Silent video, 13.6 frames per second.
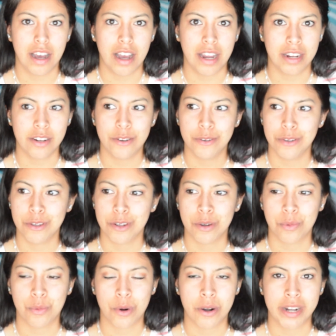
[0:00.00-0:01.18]
I know
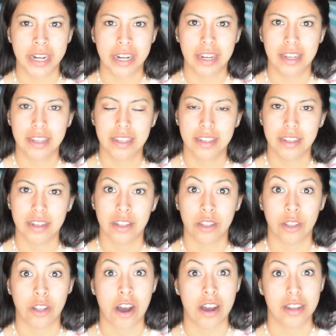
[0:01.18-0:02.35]
you're worrying a
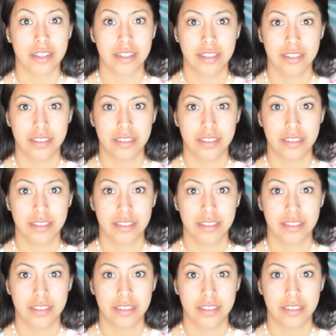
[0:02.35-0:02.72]
lot.